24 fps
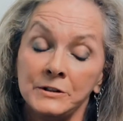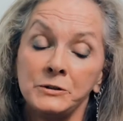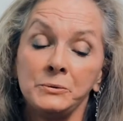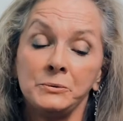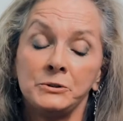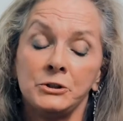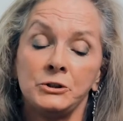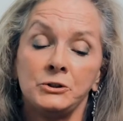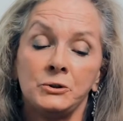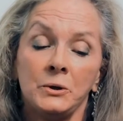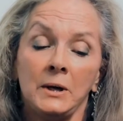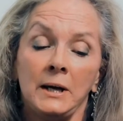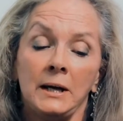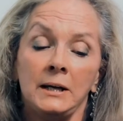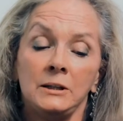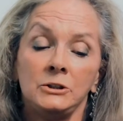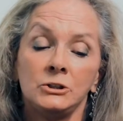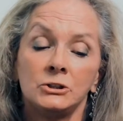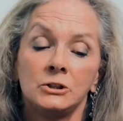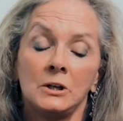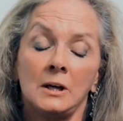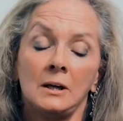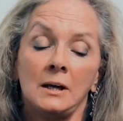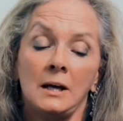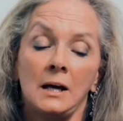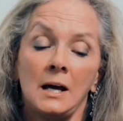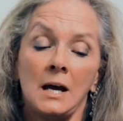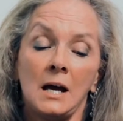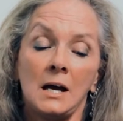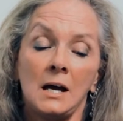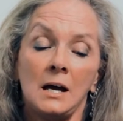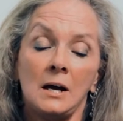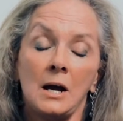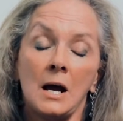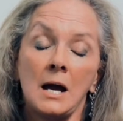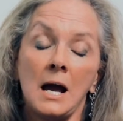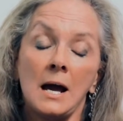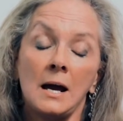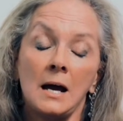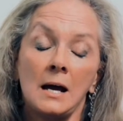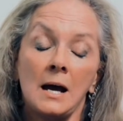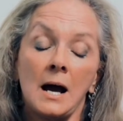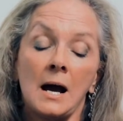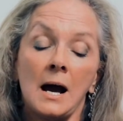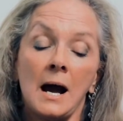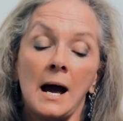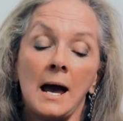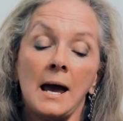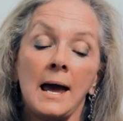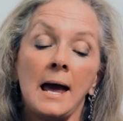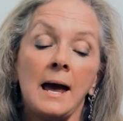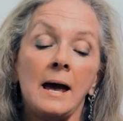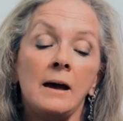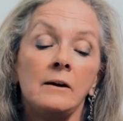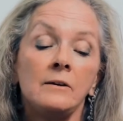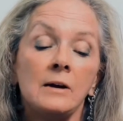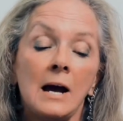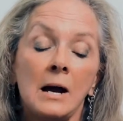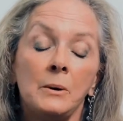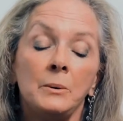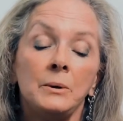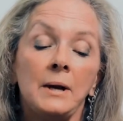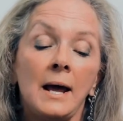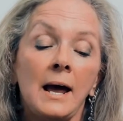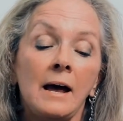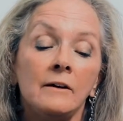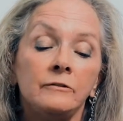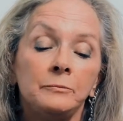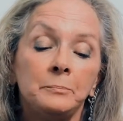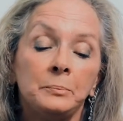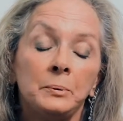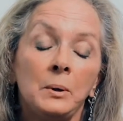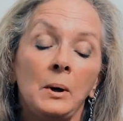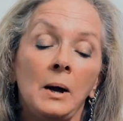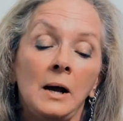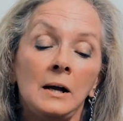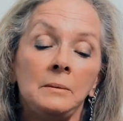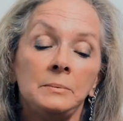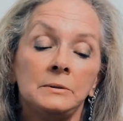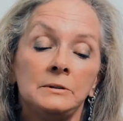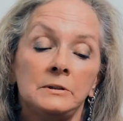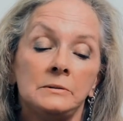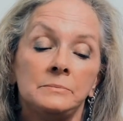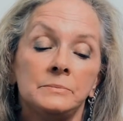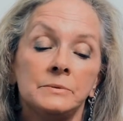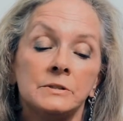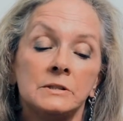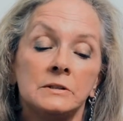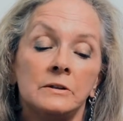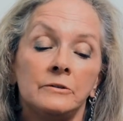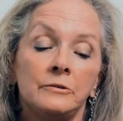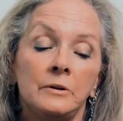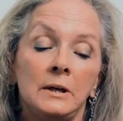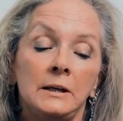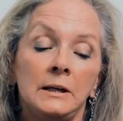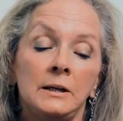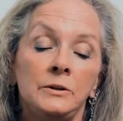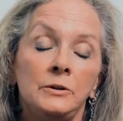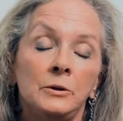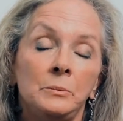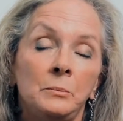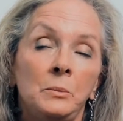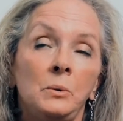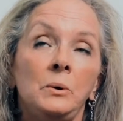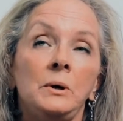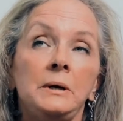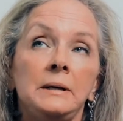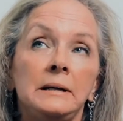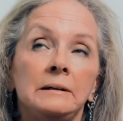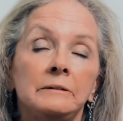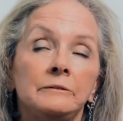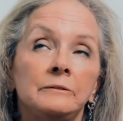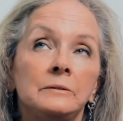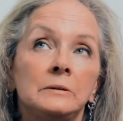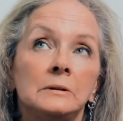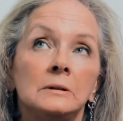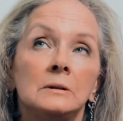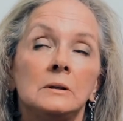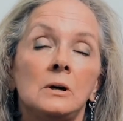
this was strange. I would have problems in the morning.